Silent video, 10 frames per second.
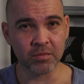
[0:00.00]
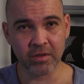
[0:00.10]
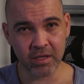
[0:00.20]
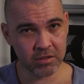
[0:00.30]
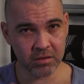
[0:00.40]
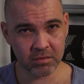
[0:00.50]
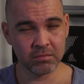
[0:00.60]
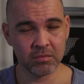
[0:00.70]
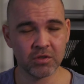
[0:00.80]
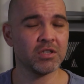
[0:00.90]
So that's just
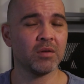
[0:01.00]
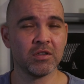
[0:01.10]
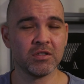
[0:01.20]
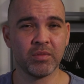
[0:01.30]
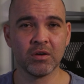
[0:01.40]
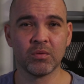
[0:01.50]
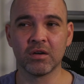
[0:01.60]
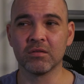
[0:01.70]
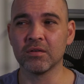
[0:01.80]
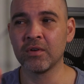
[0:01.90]
something to be
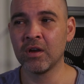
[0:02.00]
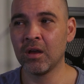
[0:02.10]
aware of.